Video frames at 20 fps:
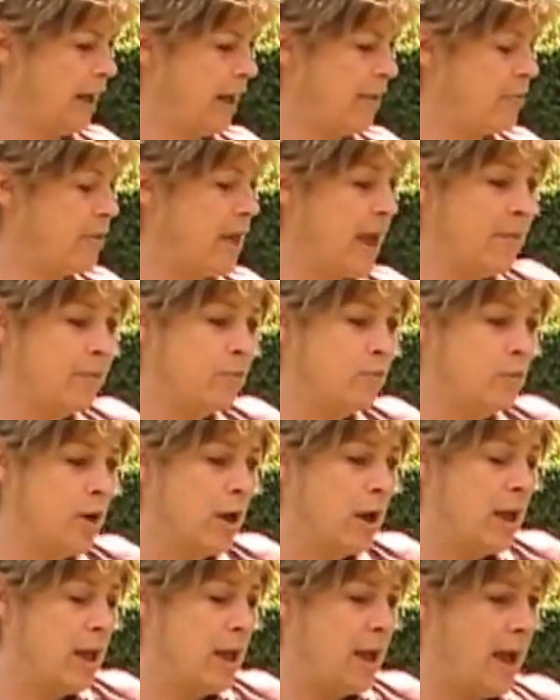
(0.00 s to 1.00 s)
And then
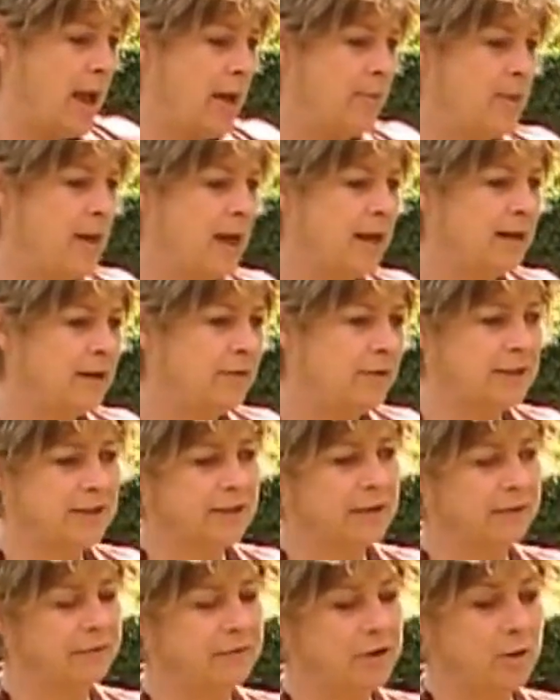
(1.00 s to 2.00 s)
at this
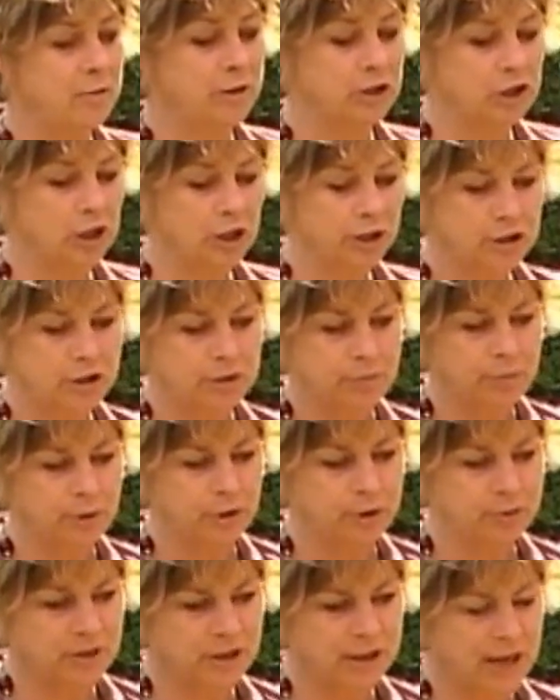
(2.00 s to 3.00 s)
time of year we judge them,
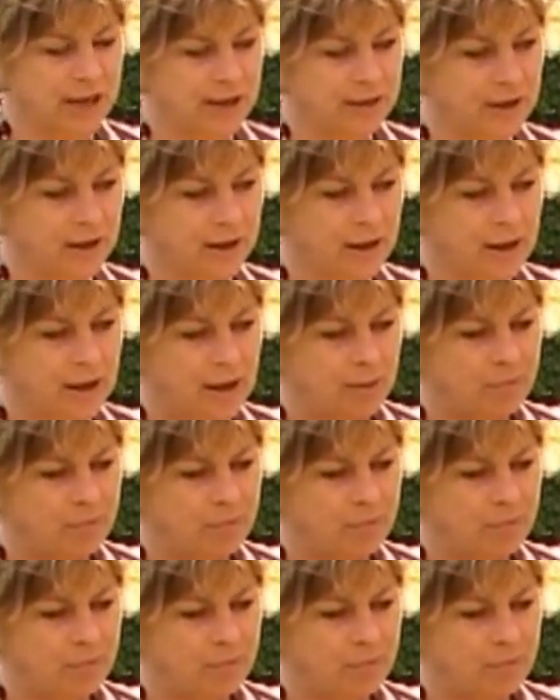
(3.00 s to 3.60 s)
put them together,